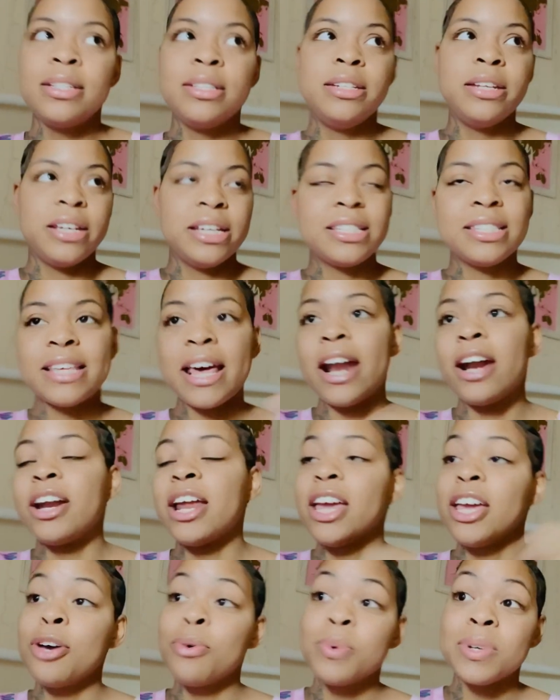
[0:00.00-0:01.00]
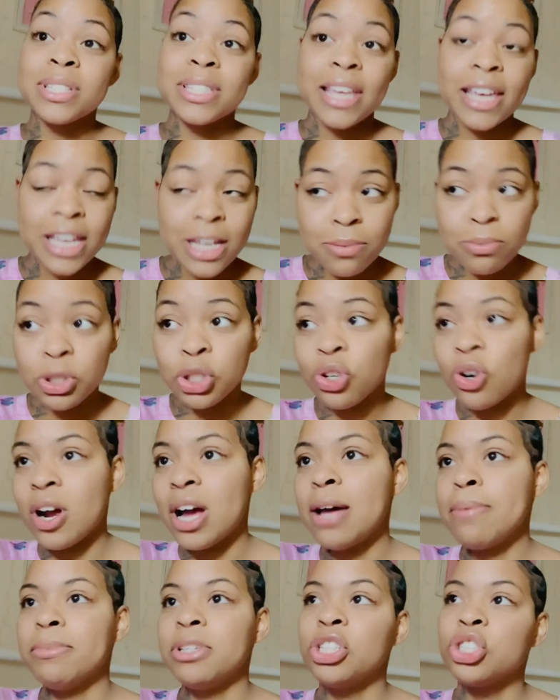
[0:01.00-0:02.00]
This Saturday, it was him
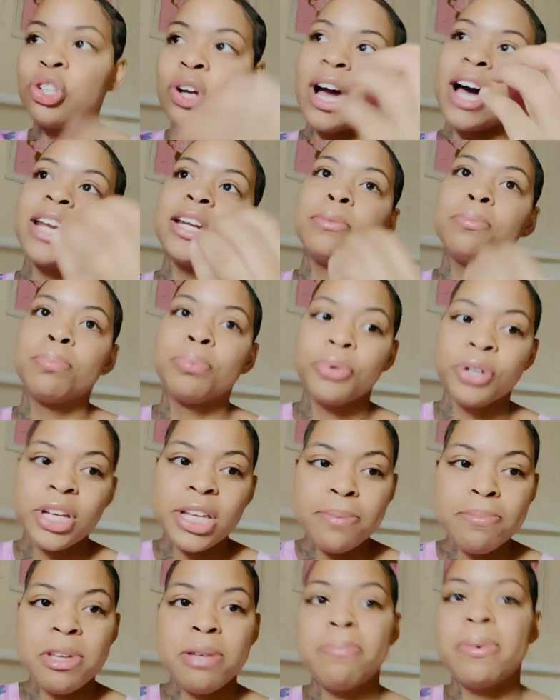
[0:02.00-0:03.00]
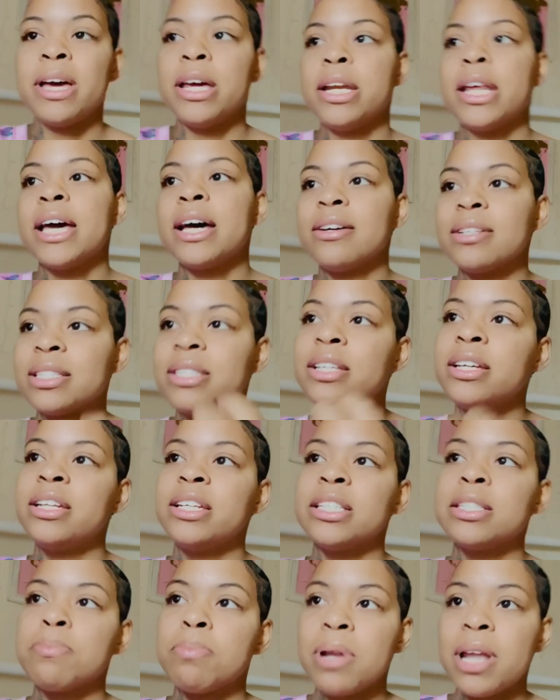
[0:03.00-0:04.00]
trying me, trying to bring me back down to
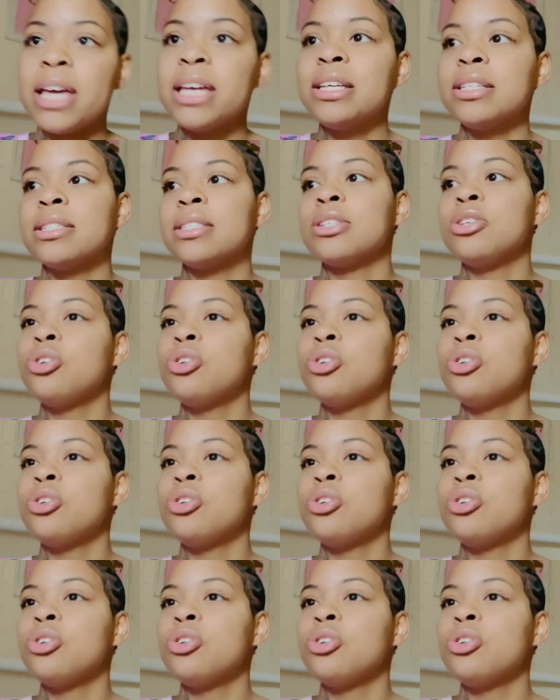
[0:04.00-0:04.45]
this place.